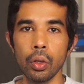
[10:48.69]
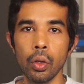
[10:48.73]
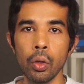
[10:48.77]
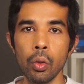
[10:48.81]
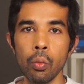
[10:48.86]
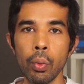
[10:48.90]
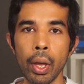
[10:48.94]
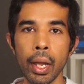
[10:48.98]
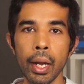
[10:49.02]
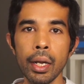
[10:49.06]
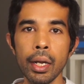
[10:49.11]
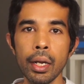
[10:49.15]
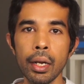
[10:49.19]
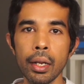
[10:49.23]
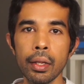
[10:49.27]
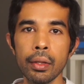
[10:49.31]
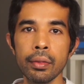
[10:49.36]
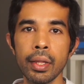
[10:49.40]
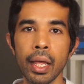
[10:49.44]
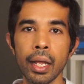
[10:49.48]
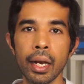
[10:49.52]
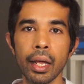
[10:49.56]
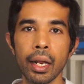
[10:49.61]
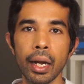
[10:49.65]
When
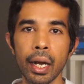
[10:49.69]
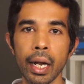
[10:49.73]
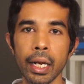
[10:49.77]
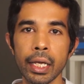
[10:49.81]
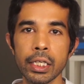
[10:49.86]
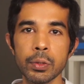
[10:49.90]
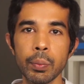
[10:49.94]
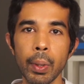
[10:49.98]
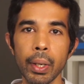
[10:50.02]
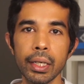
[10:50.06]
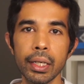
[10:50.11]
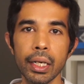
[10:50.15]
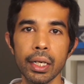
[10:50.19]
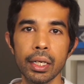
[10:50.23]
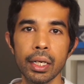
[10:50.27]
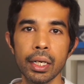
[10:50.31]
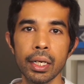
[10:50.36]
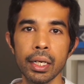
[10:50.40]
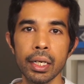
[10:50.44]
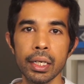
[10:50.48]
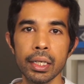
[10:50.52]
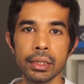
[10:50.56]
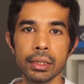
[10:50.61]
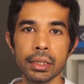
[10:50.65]
there are unexpected
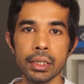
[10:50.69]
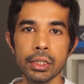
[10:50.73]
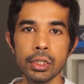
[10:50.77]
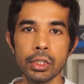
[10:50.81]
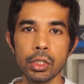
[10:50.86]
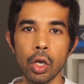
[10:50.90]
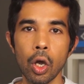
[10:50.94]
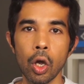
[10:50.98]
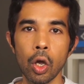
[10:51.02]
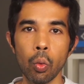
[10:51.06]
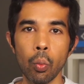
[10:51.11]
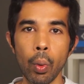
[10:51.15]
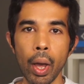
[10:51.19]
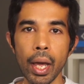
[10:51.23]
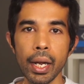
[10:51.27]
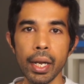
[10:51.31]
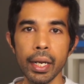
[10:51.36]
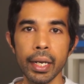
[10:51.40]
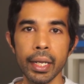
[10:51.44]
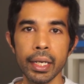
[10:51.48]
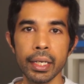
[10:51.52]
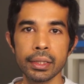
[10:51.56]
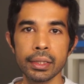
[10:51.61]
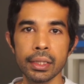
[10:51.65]
conditions or
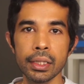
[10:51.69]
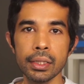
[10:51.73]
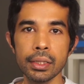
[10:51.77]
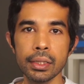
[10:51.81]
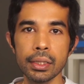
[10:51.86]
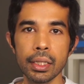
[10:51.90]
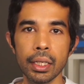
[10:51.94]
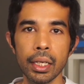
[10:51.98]
validations,